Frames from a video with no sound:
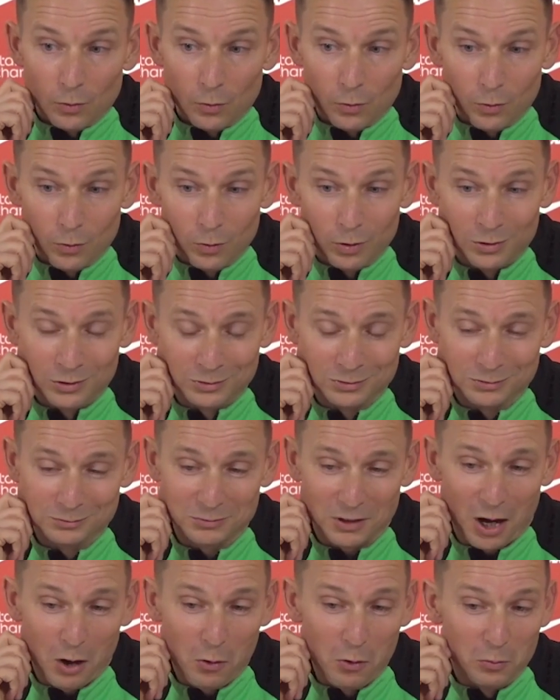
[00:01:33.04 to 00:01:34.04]

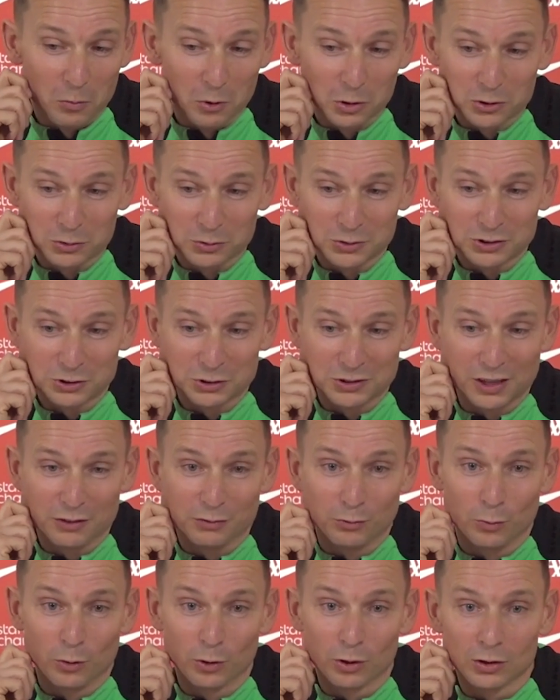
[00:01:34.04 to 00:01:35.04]
Oh, our motto is you
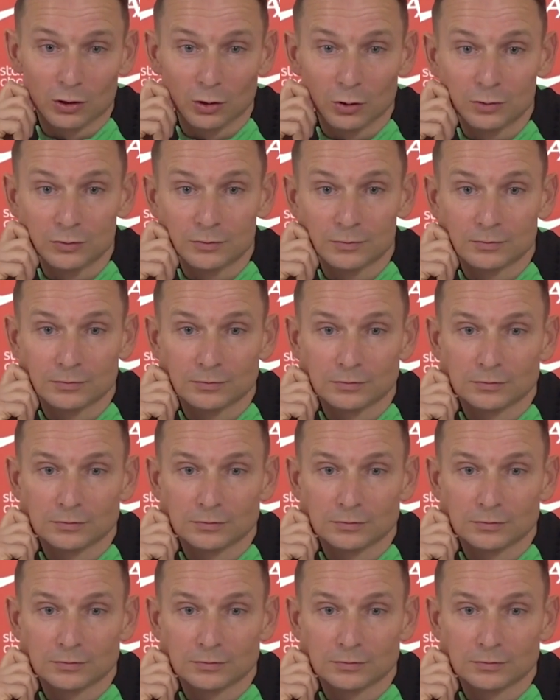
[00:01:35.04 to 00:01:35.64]
never walk alone.